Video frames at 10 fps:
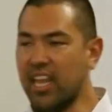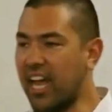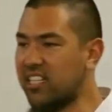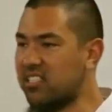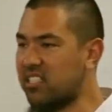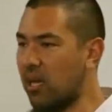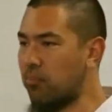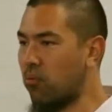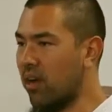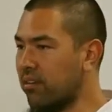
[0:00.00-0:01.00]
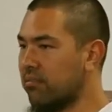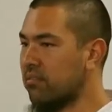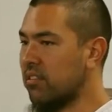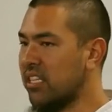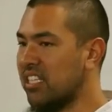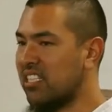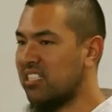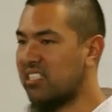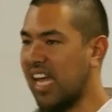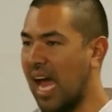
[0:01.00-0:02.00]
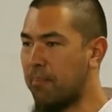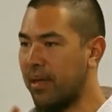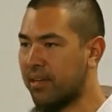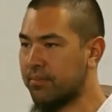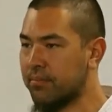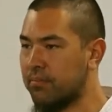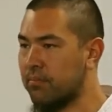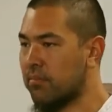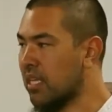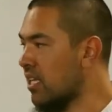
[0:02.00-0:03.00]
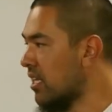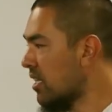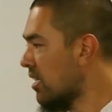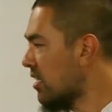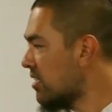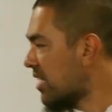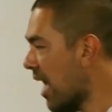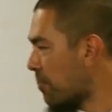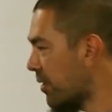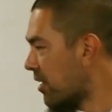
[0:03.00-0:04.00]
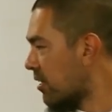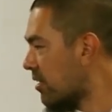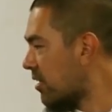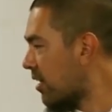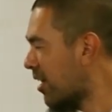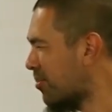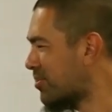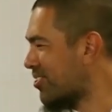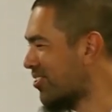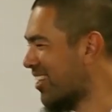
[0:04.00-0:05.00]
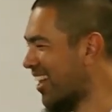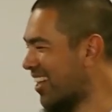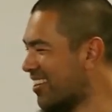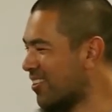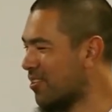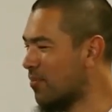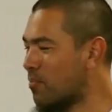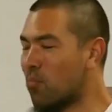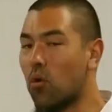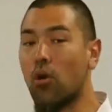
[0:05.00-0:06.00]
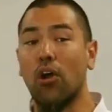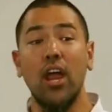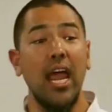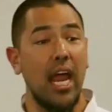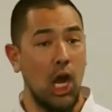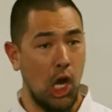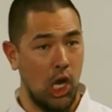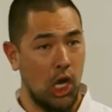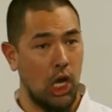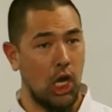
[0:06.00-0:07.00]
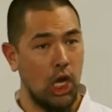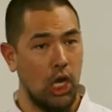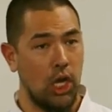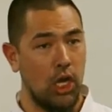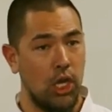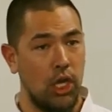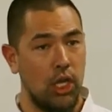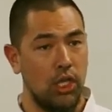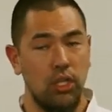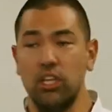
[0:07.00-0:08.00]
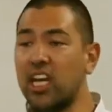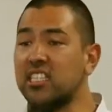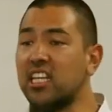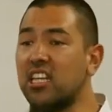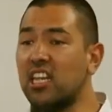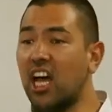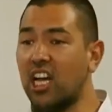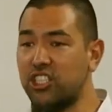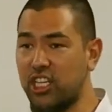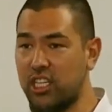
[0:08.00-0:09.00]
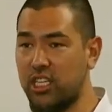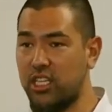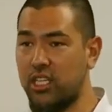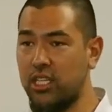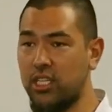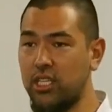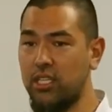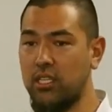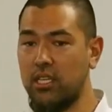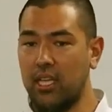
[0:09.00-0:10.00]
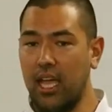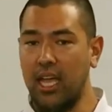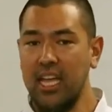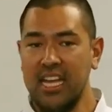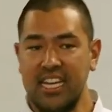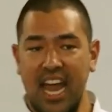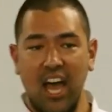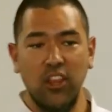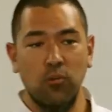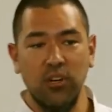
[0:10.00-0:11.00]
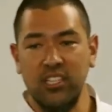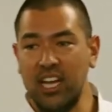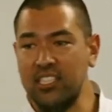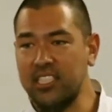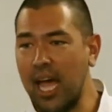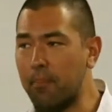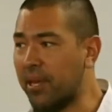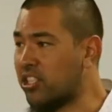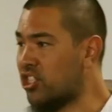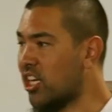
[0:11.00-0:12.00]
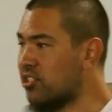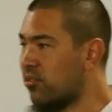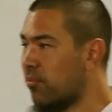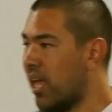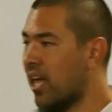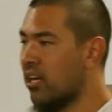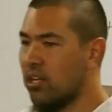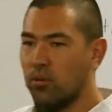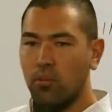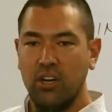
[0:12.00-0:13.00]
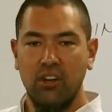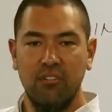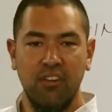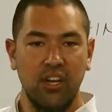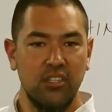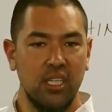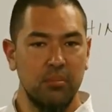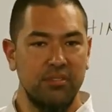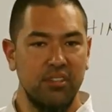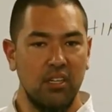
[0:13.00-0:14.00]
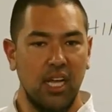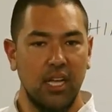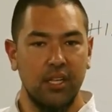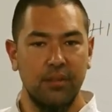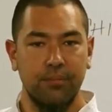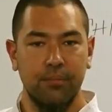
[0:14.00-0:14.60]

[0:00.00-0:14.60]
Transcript: That is step one, tapping. Tapping helps you get more air. You guys get the logic. Okay. Now that we're done tapping, just from that, what do your fingertips feel like?